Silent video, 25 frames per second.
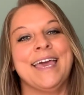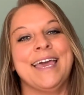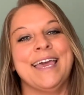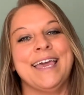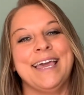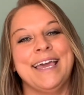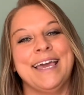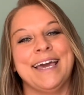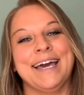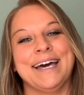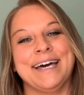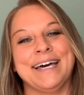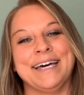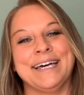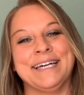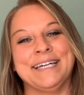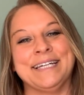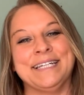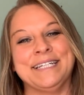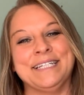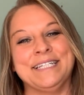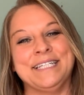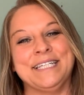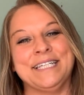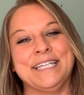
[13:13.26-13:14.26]

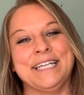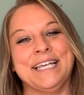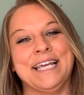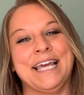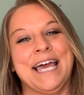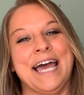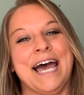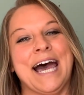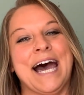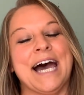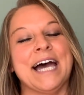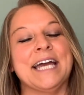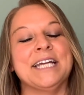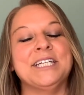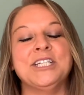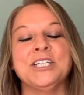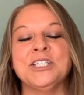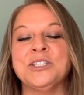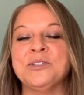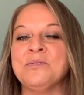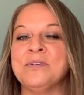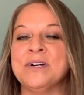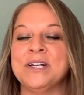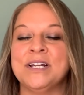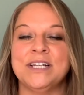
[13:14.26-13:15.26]
And I
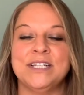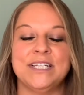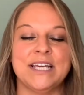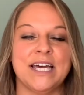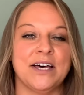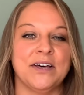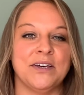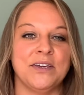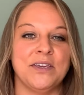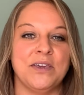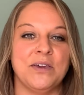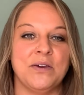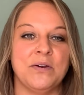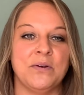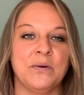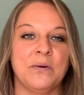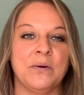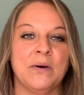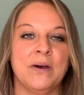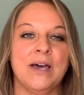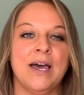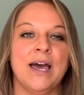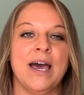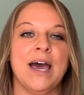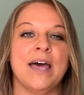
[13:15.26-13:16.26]
just want to tell you
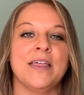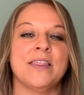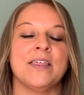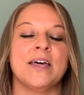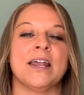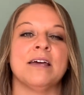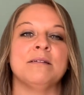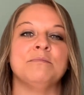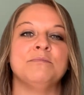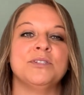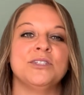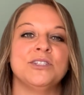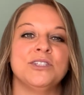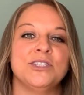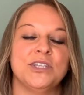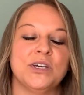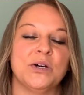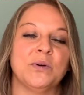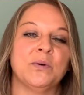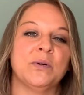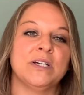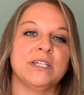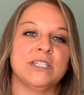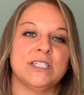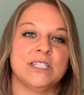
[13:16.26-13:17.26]
that I'm
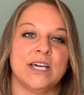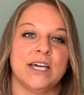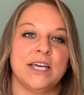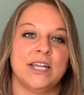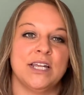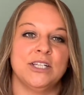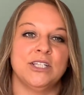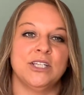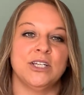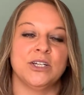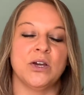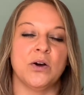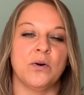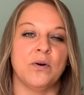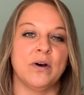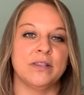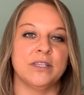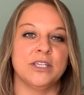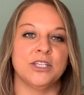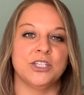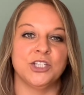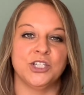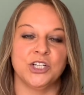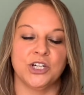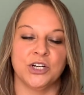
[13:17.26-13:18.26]
so excited to go on
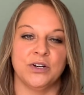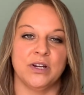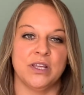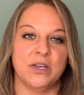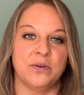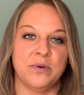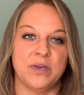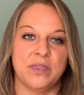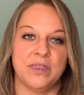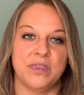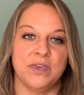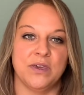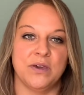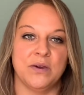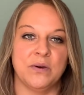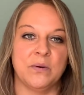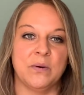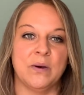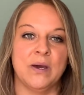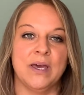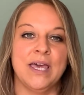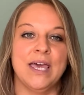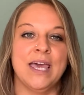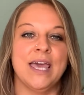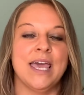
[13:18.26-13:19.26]
this journey with you.
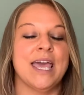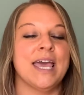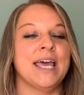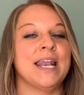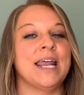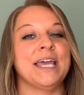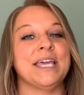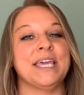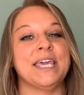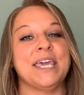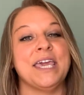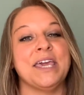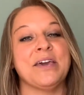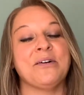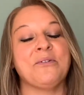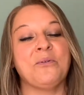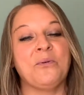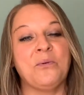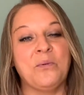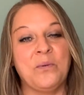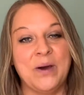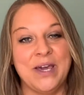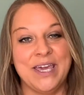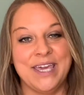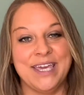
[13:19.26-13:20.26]
And I can't
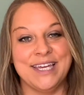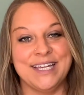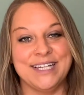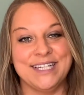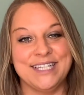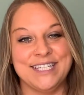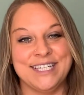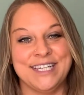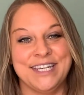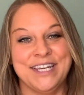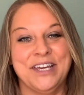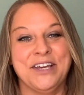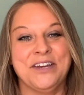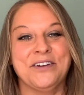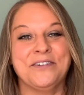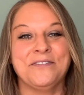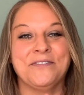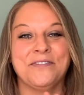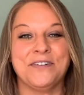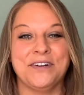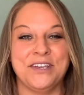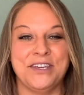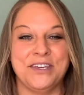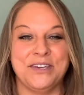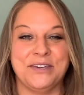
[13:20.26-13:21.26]
wait
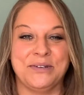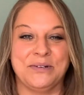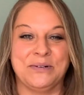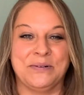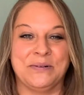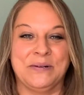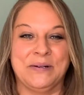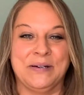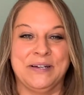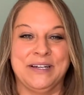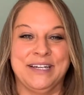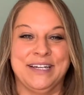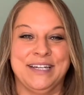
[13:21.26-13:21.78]
for you